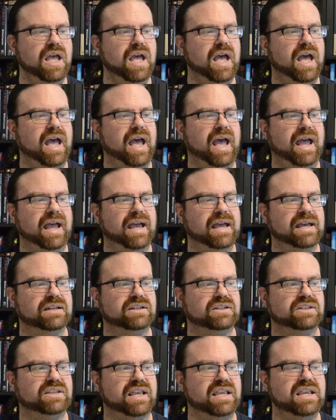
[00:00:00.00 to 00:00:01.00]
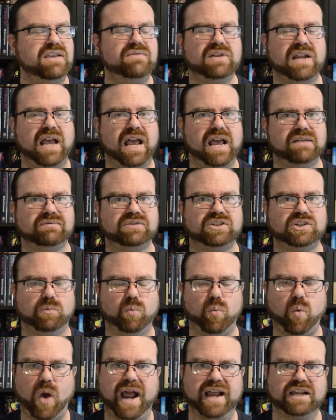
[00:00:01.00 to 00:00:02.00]
And they even have some
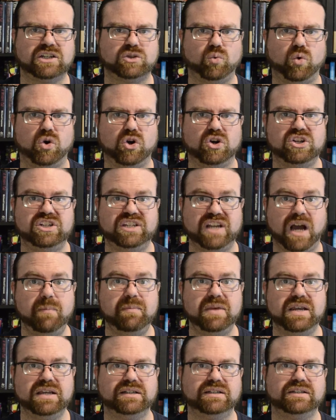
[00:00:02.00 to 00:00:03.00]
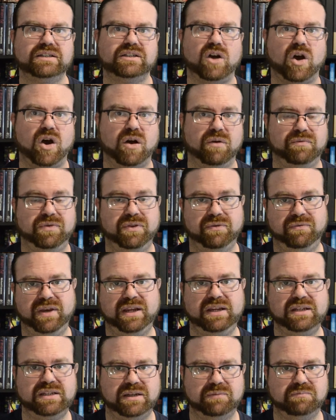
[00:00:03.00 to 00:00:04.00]
waxwork dummies of the
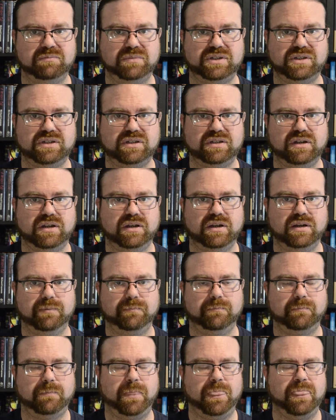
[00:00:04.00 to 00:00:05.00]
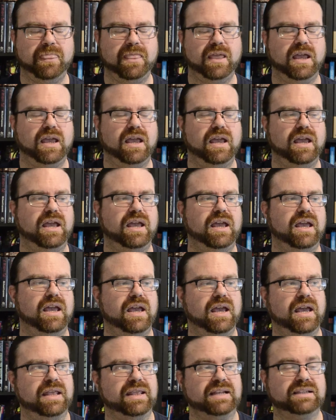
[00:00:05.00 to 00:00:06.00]
victims.
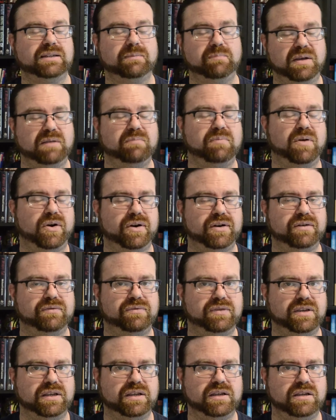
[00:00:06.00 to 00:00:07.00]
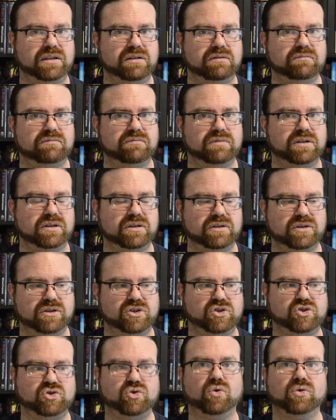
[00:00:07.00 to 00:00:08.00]
And that's a big part of the
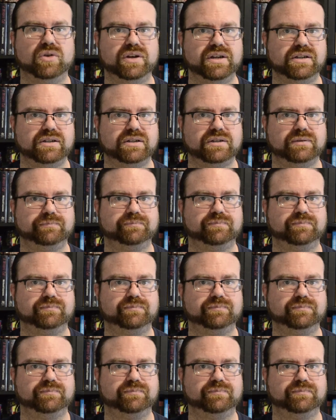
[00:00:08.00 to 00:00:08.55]
stories.